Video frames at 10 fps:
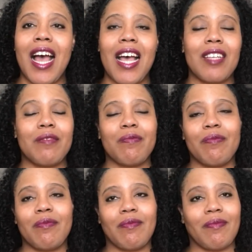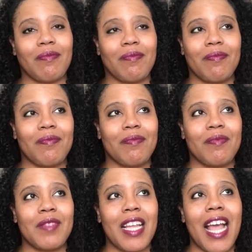
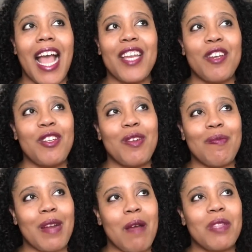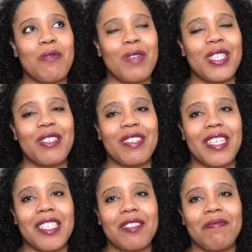I know you are probably
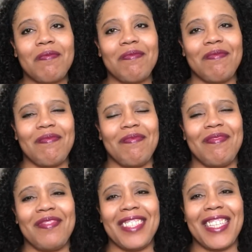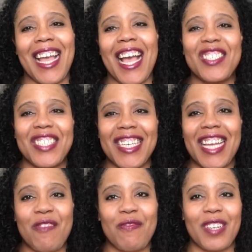wondering how she
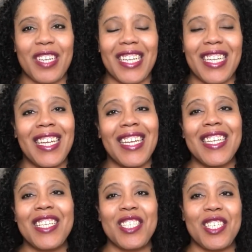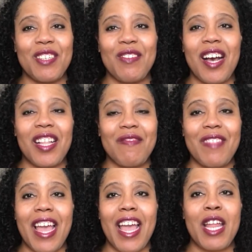got free to do all
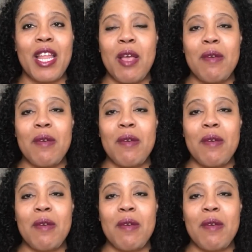of that.